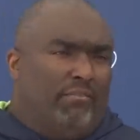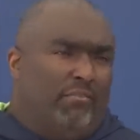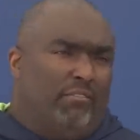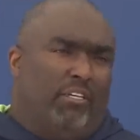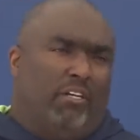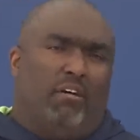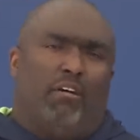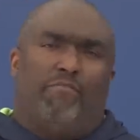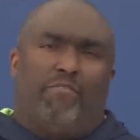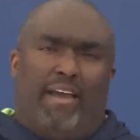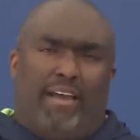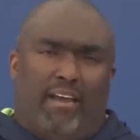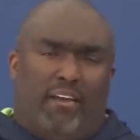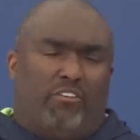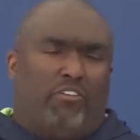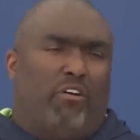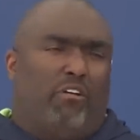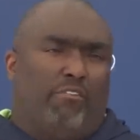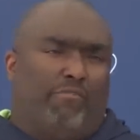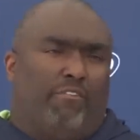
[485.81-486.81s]
You know, if I got to
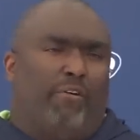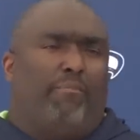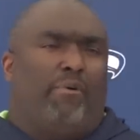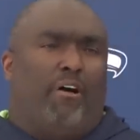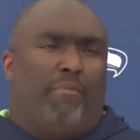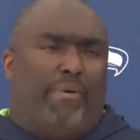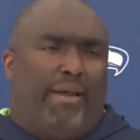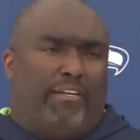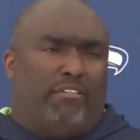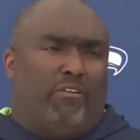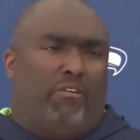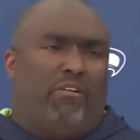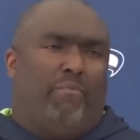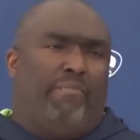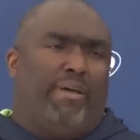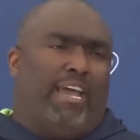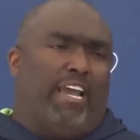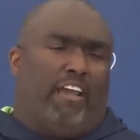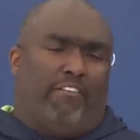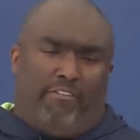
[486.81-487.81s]
turn the football back, turn it
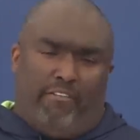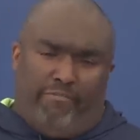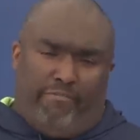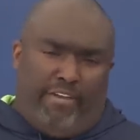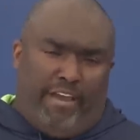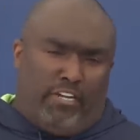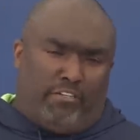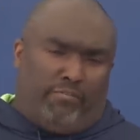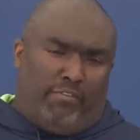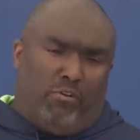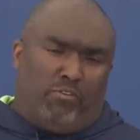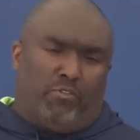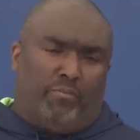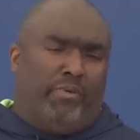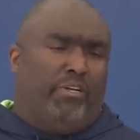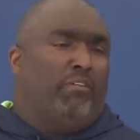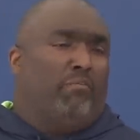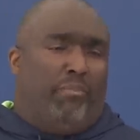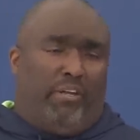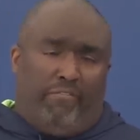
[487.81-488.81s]
back. If I'm fast flow
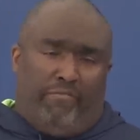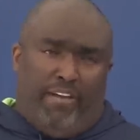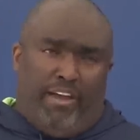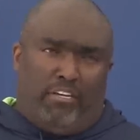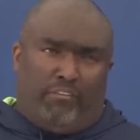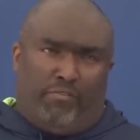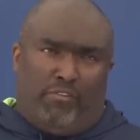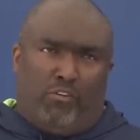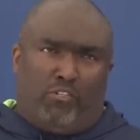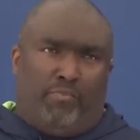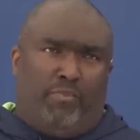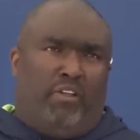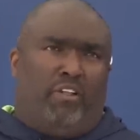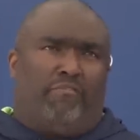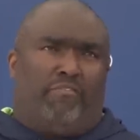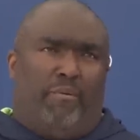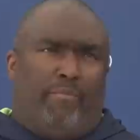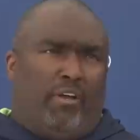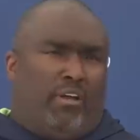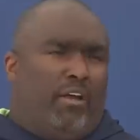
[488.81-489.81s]
spill, be fast flow spill.
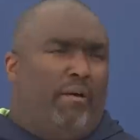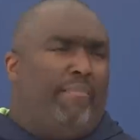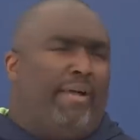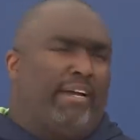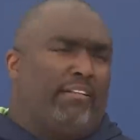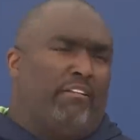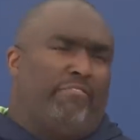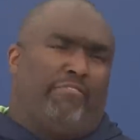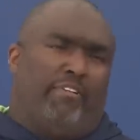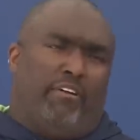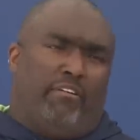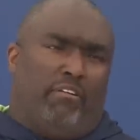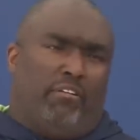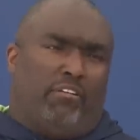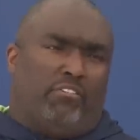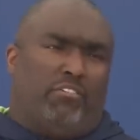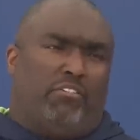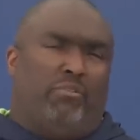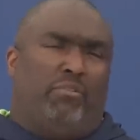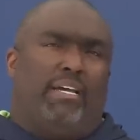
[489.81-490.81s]
If I'm a cutback defender,
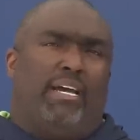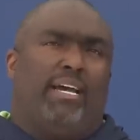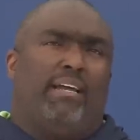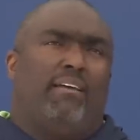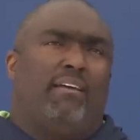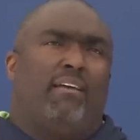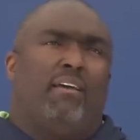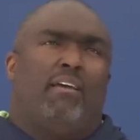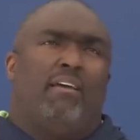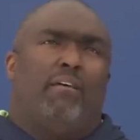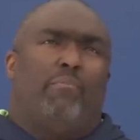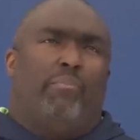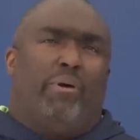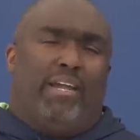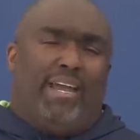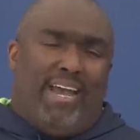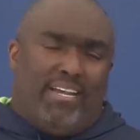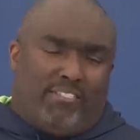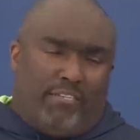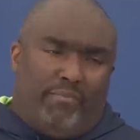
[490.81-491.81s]
let's do that. But
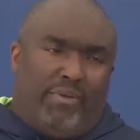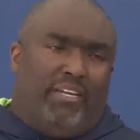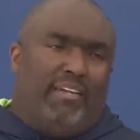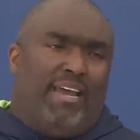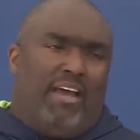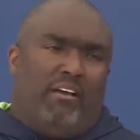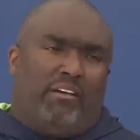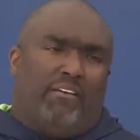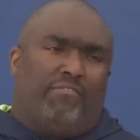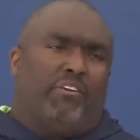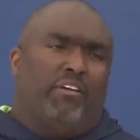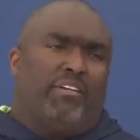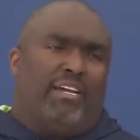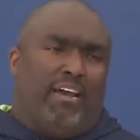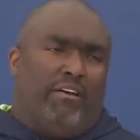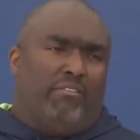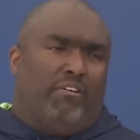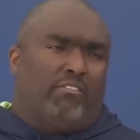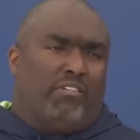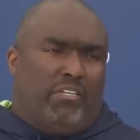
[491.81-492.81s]
it has to be down after
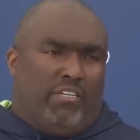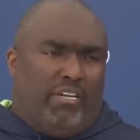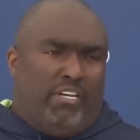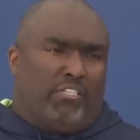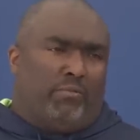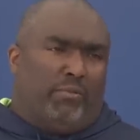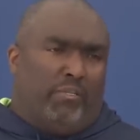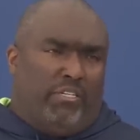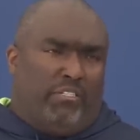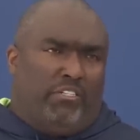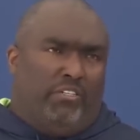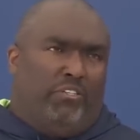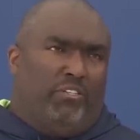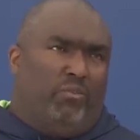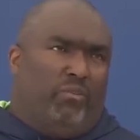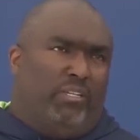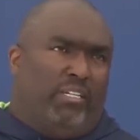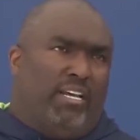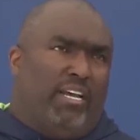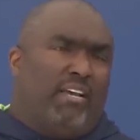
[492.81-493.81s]
down. There's a discipline to
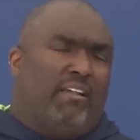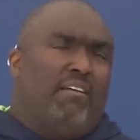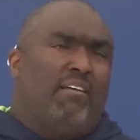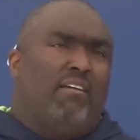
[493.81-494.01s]
doing that.